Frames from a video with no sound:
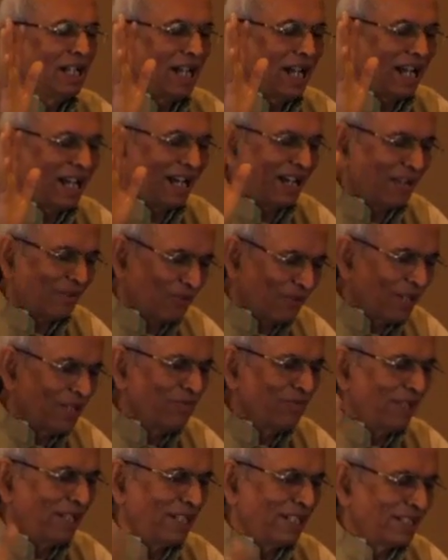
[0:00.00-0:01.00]

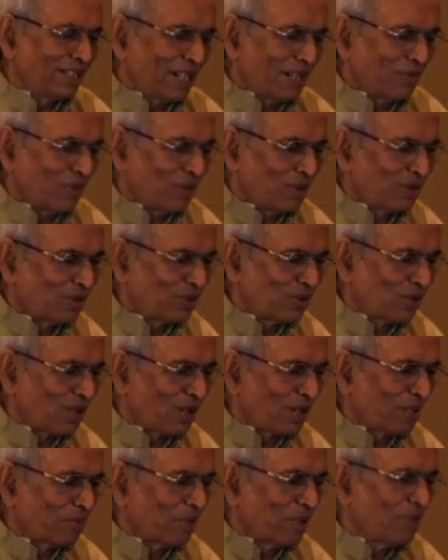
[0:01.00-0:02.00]
One village I want to
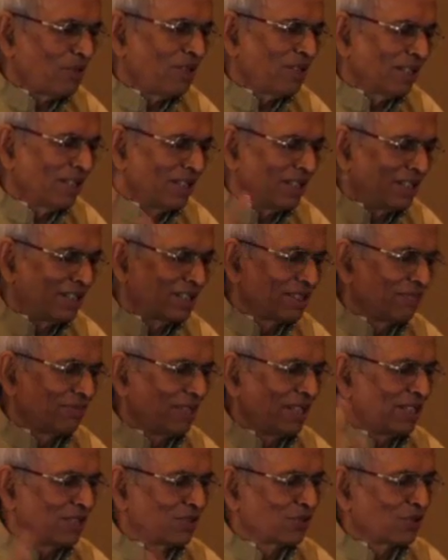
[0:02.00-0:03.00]
talk about, it's a
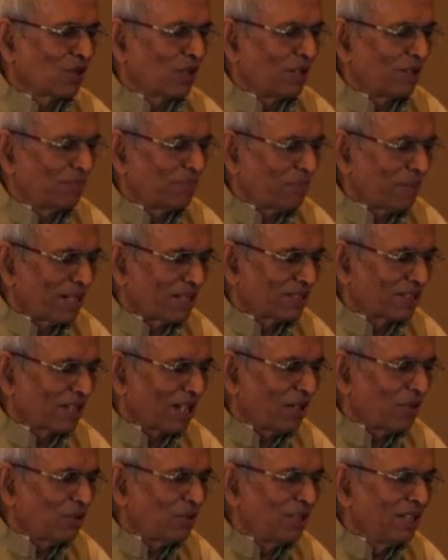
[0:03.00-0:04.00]
village called
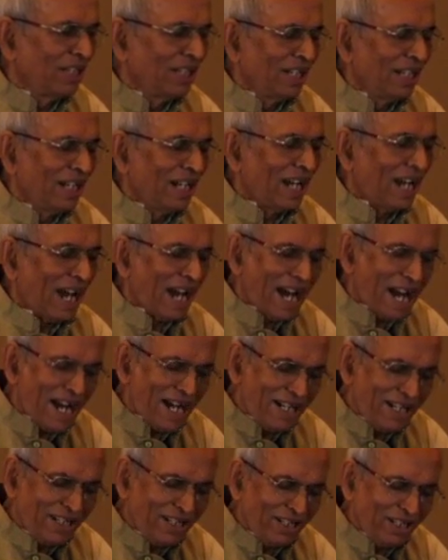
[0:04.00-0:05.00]
Pasgaon,
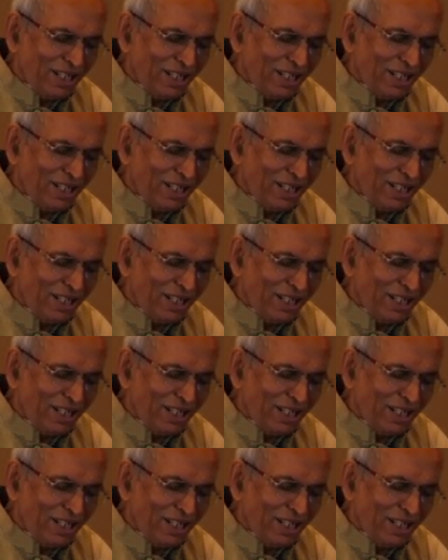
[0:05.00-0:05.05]
and